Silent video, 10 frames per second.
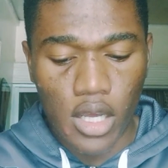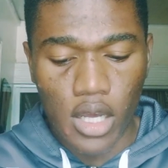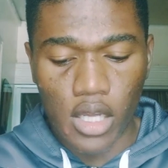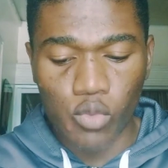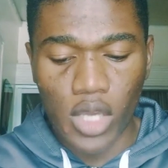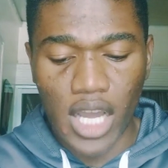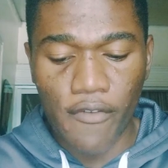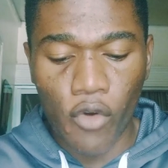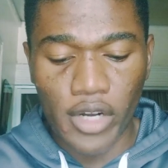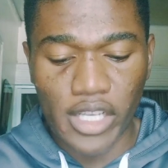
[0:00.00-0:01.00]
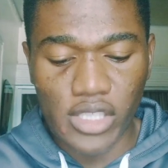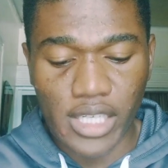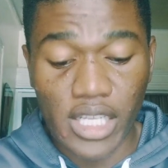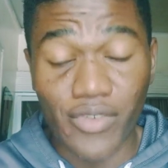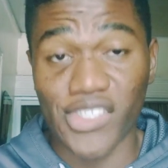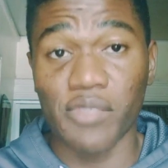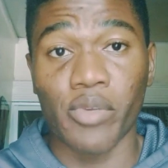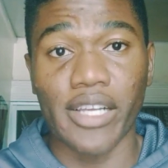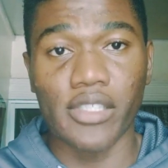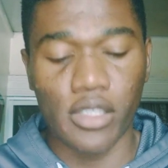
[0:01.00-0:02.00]
And we have Forest Green versus
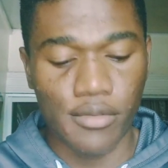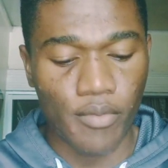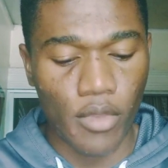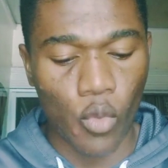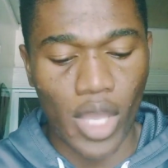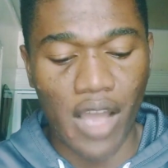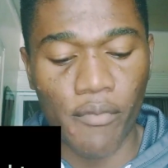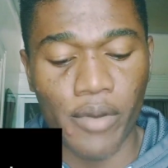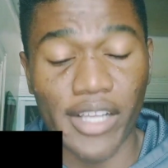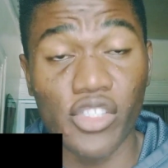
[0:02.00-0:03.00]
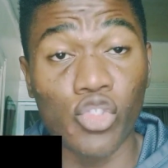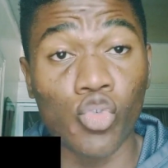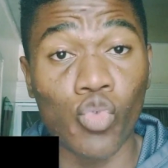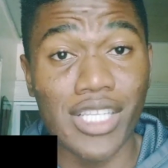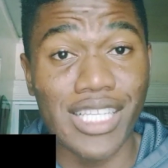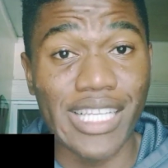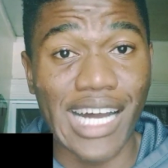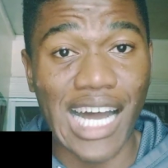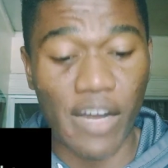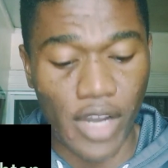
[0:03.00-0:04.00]
Brighton. We have Brighton to win in that
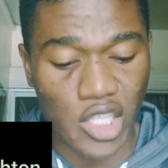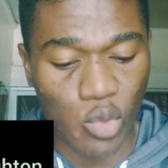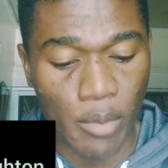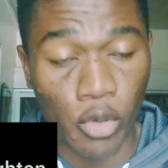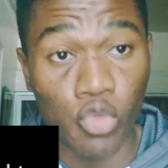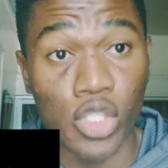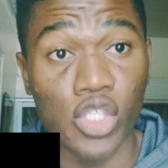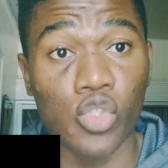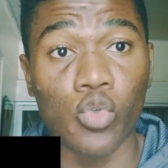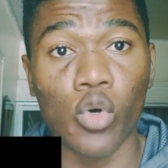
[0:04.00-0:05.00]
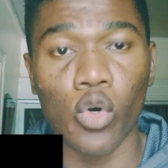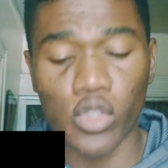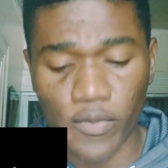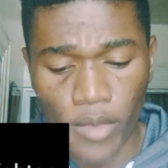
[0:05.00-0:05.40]
half at 1.22 odd.